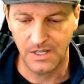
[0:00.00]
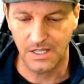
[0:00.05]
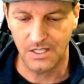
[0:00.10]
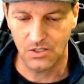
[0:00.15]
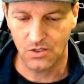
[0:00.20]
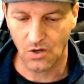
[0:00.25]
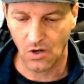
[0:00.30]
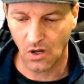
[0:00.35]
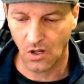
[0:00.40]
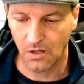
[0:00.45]

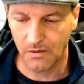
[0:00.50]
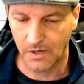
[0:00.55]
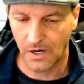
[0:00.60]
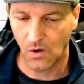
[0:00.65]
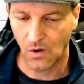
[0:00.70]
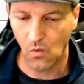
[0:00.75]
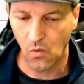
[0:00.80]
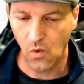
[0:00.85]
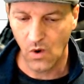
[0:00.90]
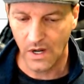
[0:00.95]
is all
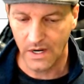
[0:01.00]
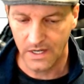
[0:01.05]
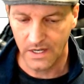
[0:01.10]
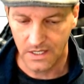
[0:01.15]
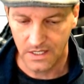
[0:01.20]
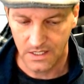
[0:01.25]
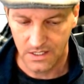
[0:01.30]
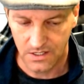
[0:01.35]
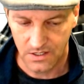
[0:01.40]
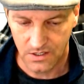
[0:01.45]
about what
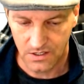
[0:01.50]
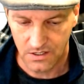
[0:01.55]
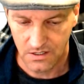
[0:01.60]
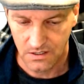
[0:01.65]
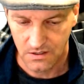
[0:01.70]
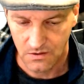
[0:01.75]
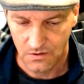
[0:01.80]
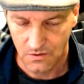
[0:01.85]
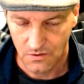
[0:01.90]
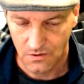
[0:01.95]
is
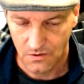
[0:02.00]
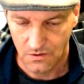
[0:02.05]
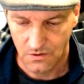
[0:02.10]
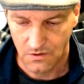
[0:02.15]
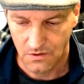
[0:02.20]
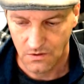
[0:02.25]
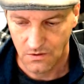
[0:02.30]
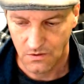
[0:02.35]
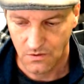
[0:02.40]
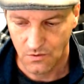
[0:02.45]

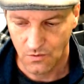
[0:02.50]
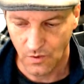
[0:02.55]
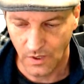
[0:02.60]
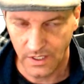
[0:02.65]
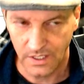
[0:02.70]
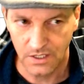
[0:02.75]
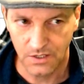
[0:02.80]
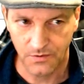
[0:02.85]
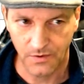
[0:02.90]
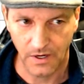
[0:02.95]

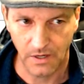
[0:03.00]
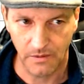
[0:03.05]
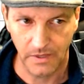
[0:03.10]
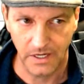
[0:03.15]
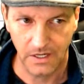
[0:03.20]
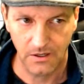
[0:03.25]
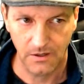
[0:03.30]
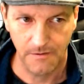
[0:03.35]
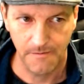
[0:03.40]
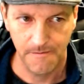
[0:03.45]

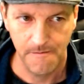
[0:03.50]
FileMaker.